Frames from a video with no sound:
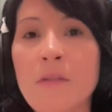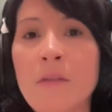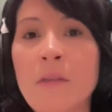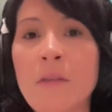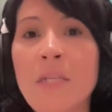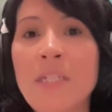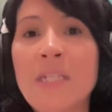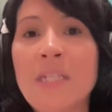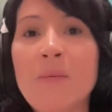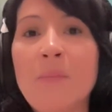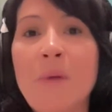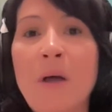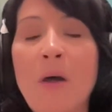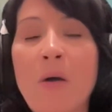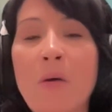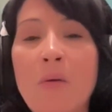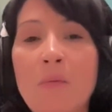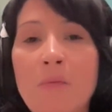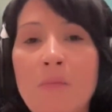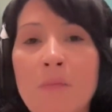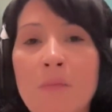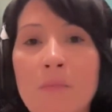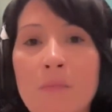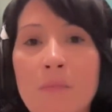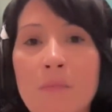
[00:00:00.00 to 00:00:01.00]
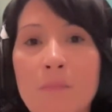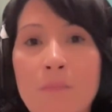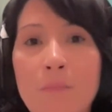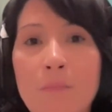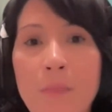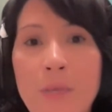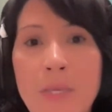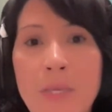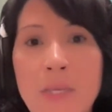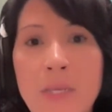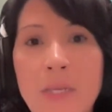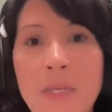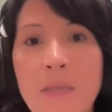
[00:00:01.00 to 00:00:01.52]
It's about
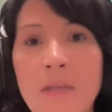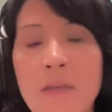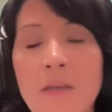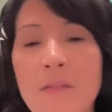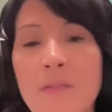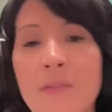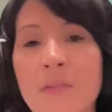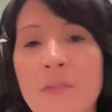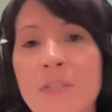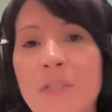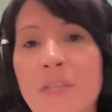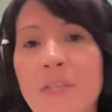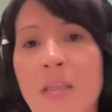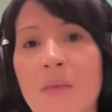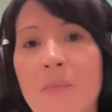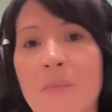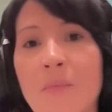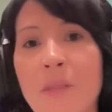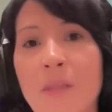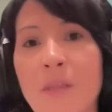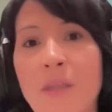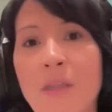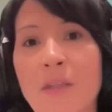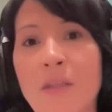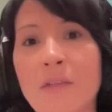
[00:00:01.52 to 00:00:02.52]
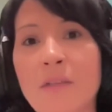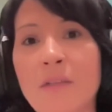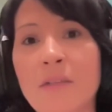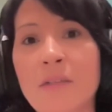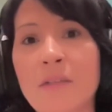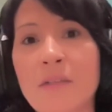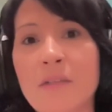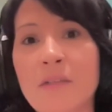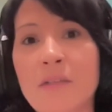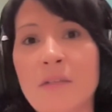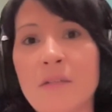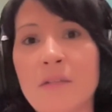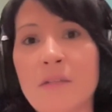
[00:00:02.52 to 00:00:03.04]
meeting the same
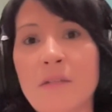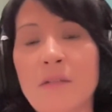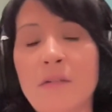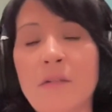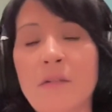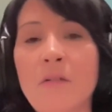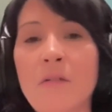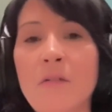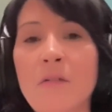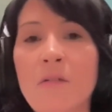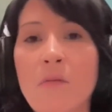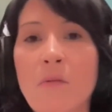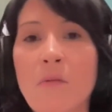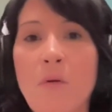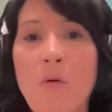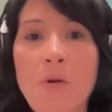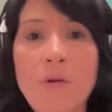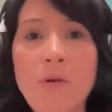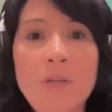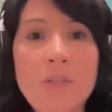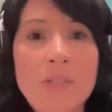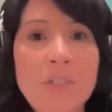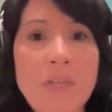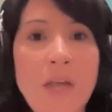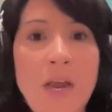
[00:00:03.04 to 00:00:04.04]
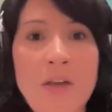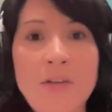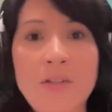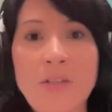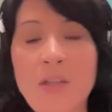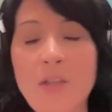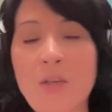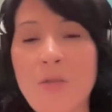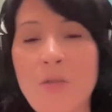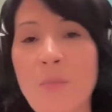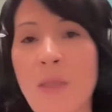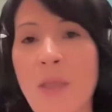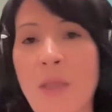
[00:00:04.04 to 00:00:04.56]
needs or desires
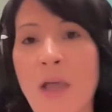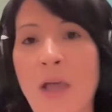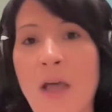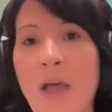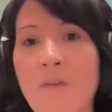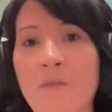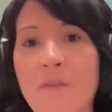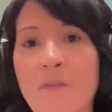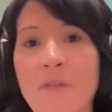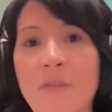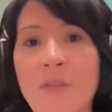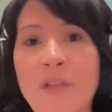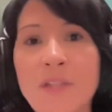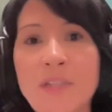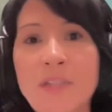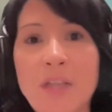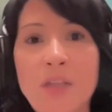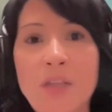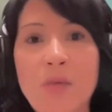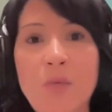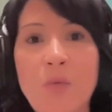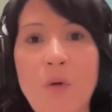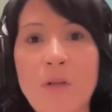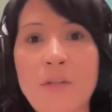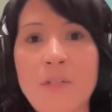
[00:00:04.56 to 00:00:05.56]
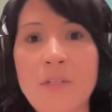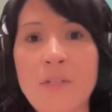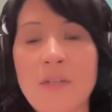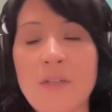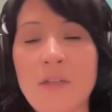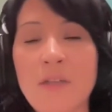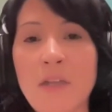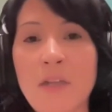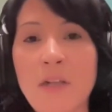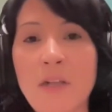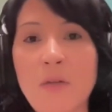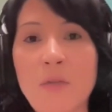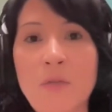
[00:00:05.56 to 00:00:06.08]
that you may have for things that you want
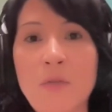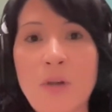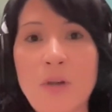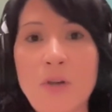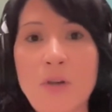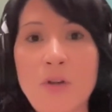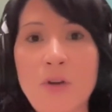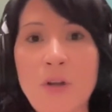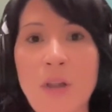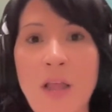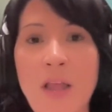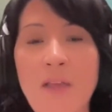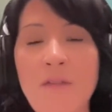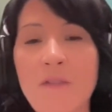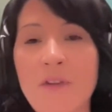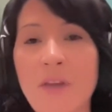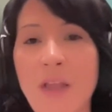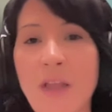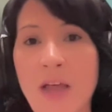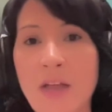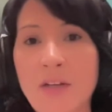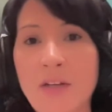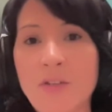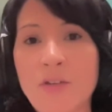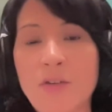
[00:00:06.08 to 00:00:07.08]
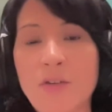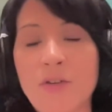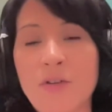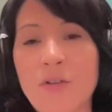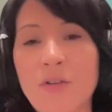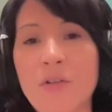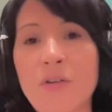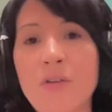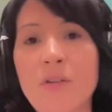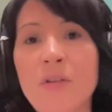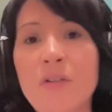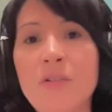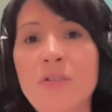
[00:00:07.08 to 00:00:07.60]
to include in your life and add to
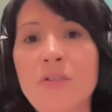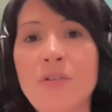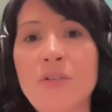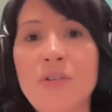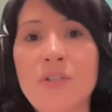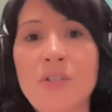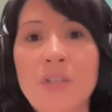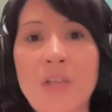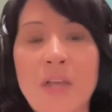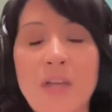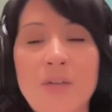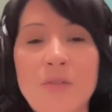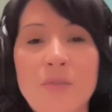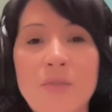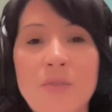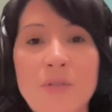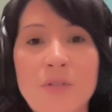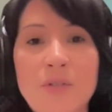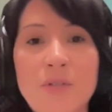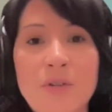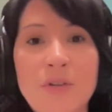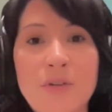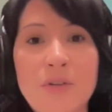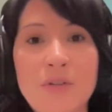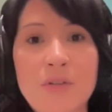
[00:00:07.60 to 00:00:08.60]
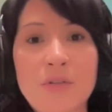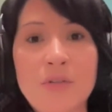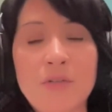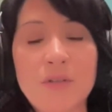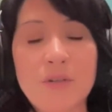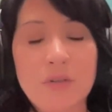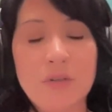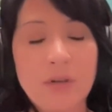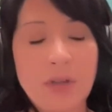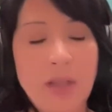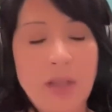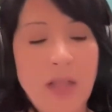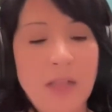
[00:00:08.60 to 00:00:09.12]
your schedule and to
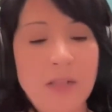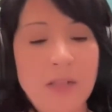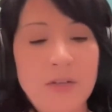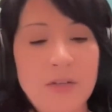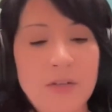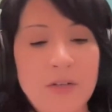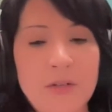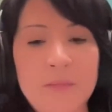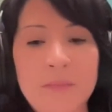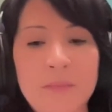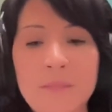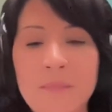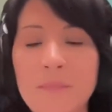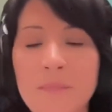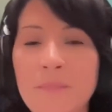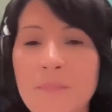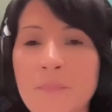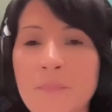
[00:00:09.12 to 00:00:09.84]
your calendar,